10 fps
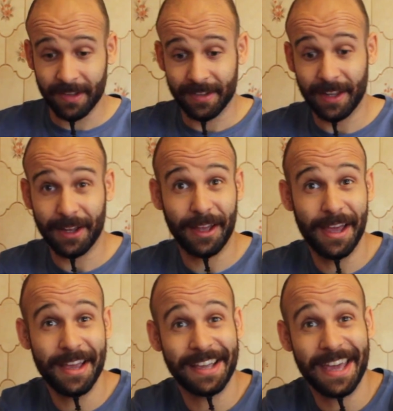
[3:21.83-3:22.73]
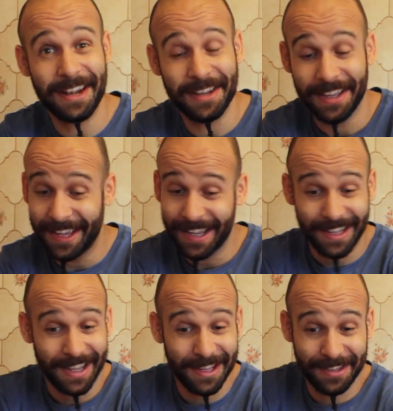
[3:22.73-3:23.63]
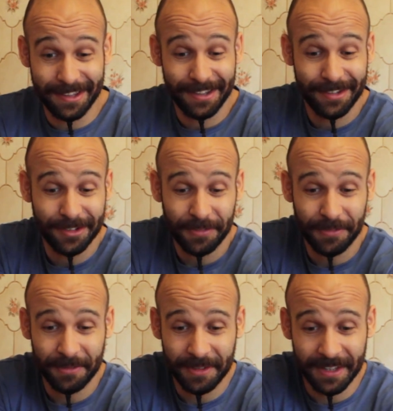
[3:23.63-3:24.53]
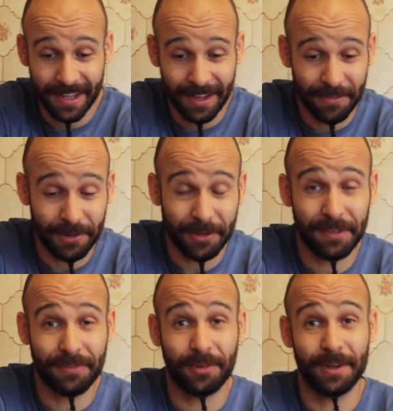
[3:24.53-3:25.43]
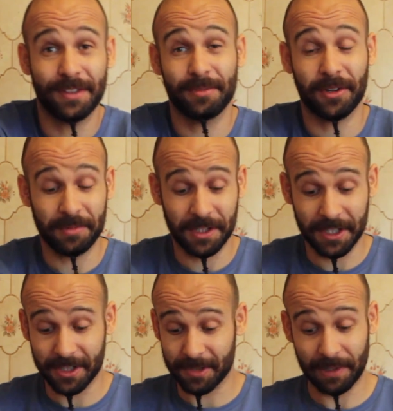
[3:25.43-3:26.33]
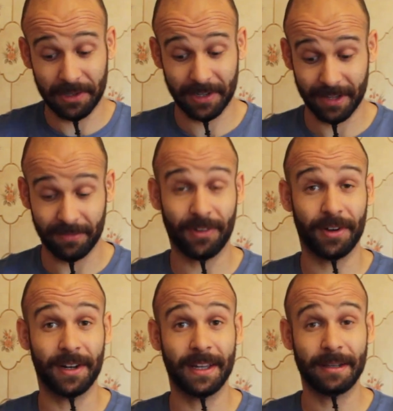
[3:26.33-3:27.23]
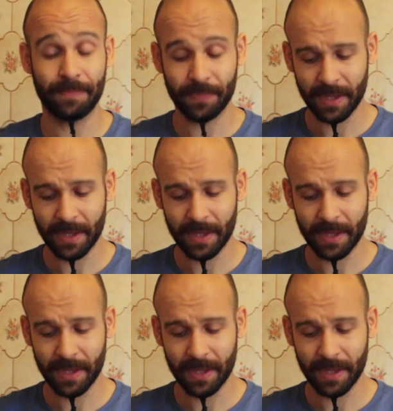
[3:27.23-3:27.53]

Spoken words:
So again, it's this stuff, if you're looking for it, sometimes you can just be lucky and find it.